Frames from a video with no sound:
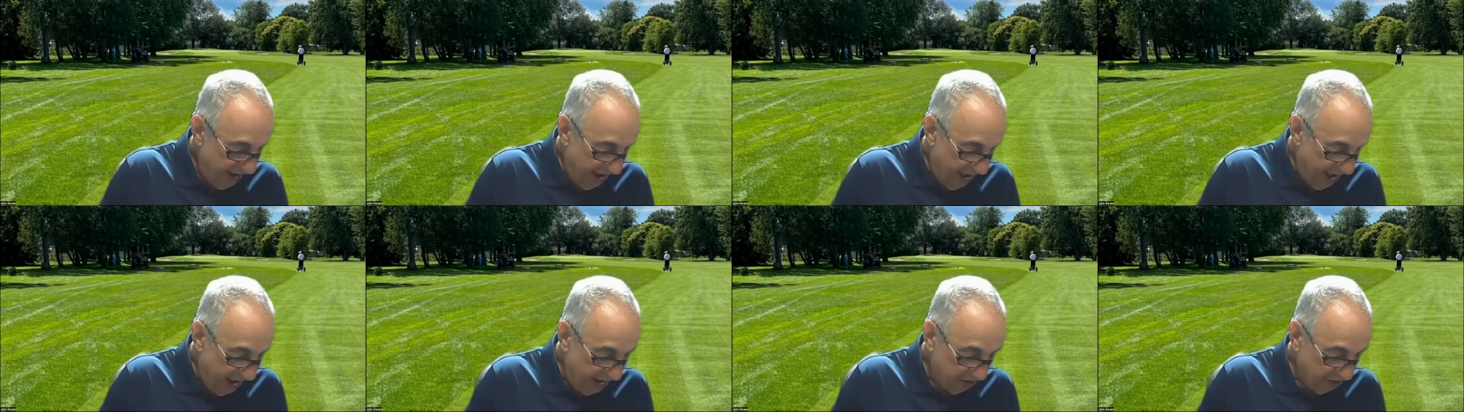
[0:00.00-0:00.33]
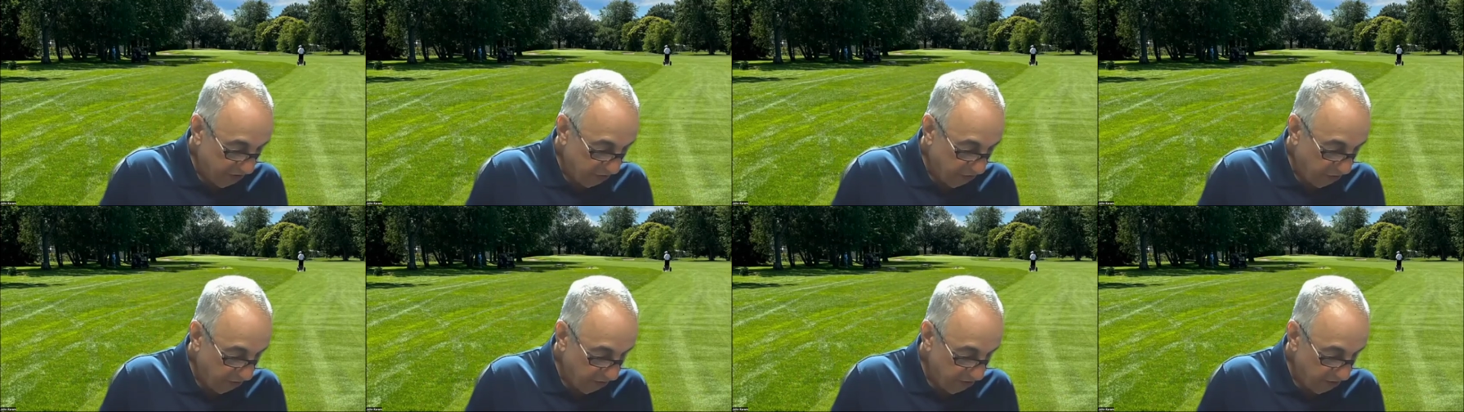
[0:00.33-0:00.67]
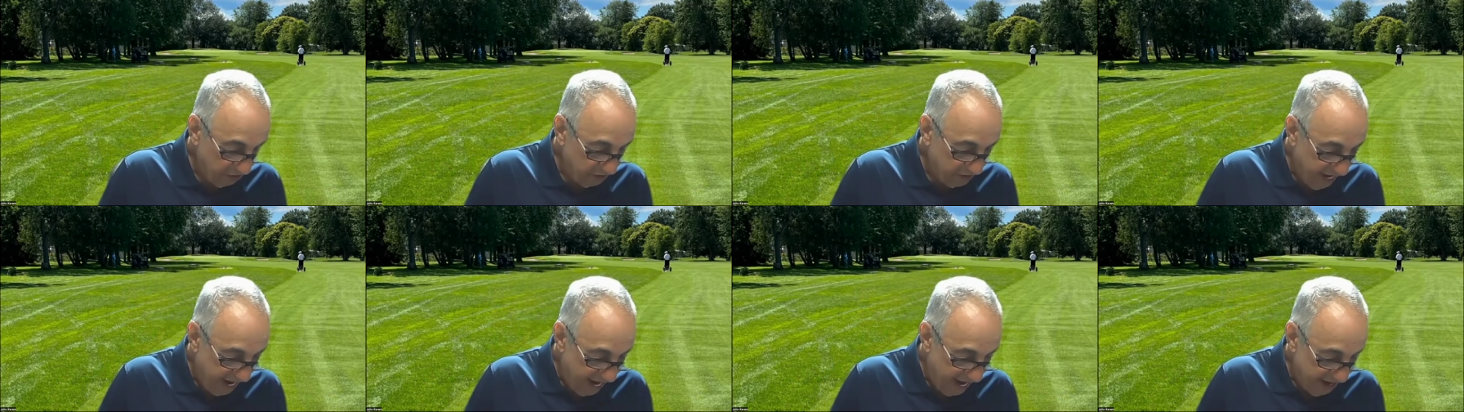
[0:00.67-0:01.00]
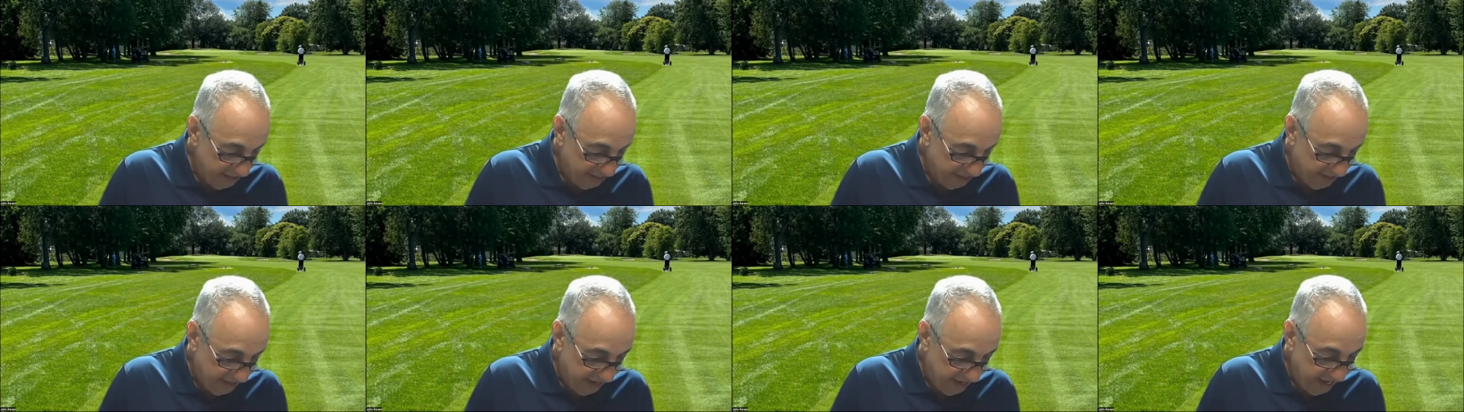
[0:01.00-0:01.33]
And Curtis
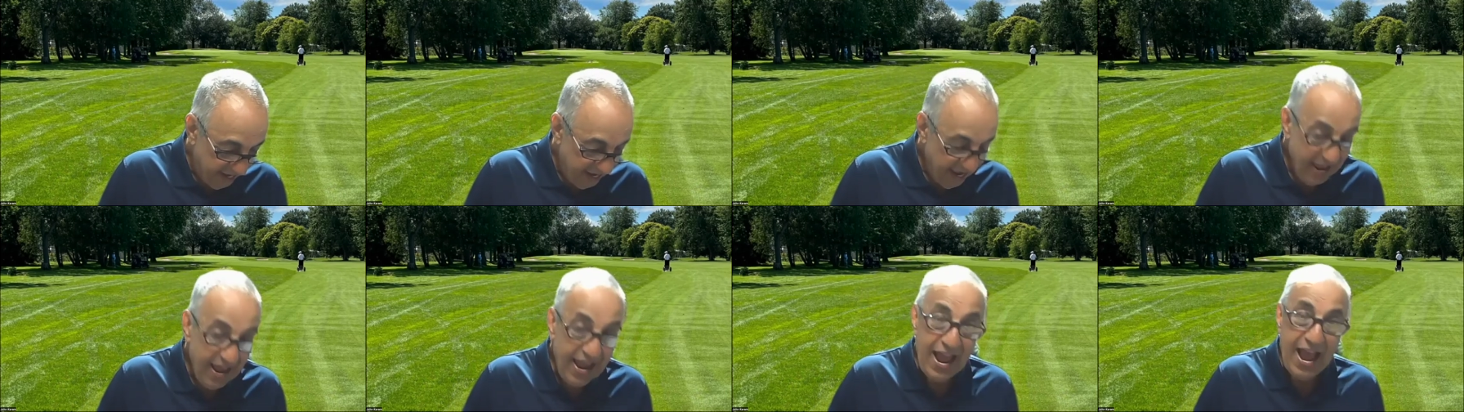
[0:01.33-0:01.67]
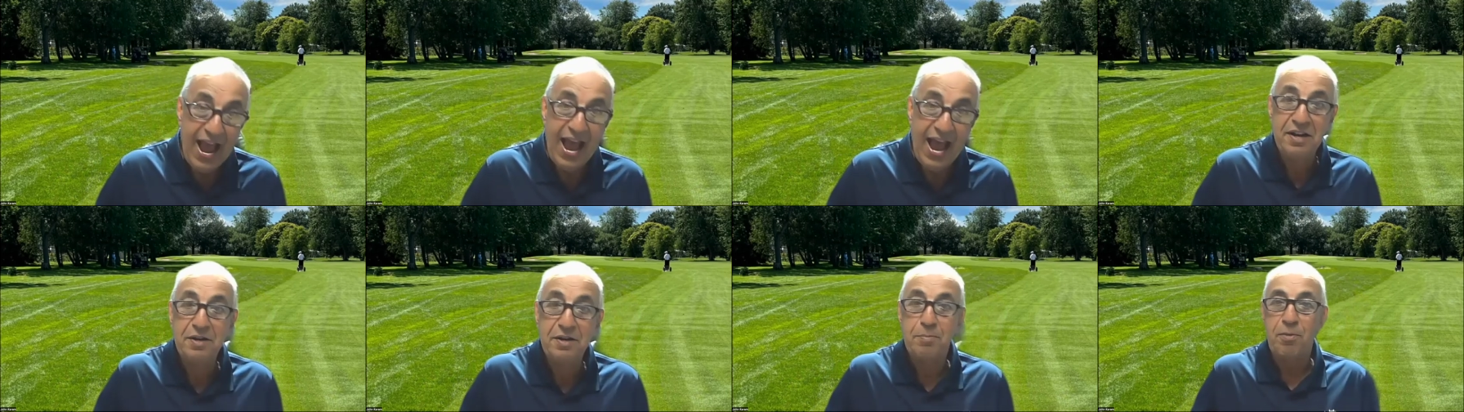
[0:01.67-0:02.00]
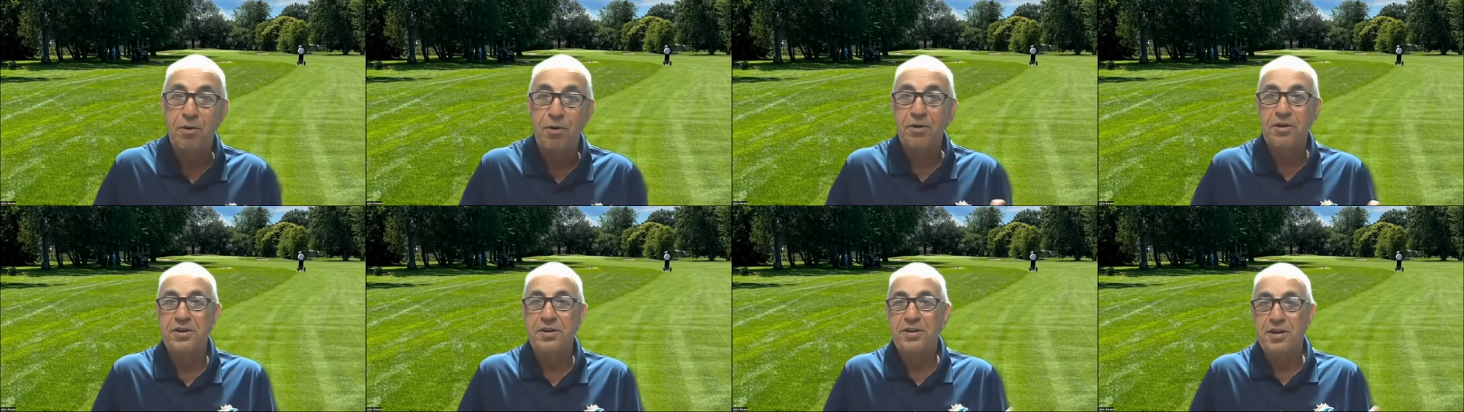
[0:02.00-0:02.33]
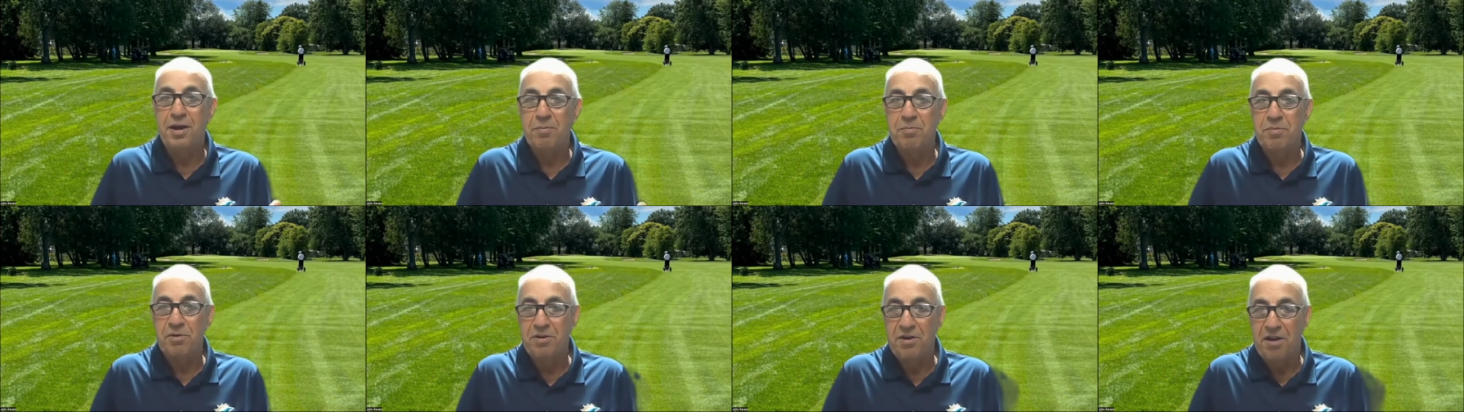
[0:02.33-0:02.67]
Dancy had to birdie
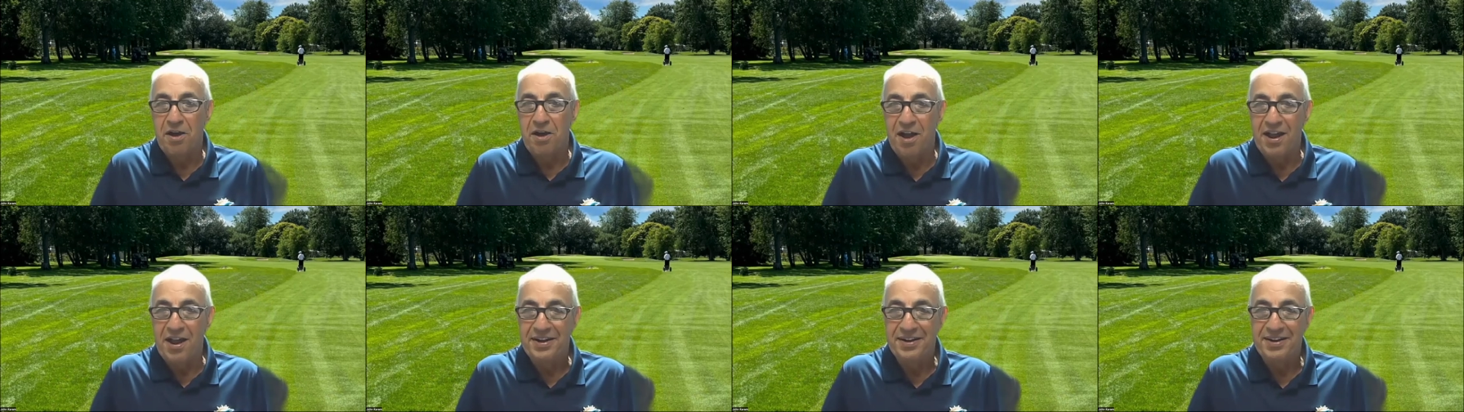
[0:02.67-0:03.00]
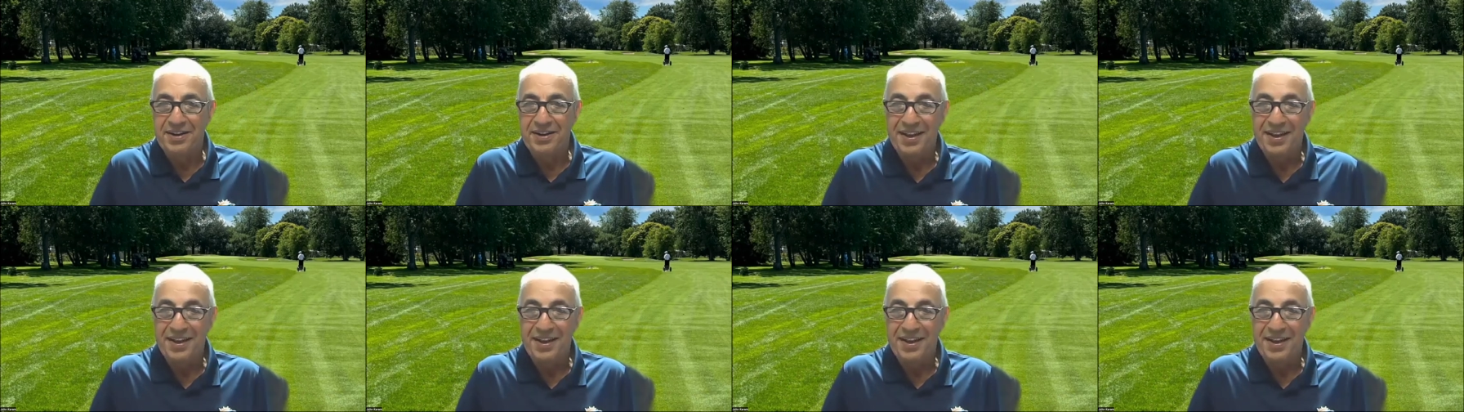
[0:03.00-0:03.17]
number nine,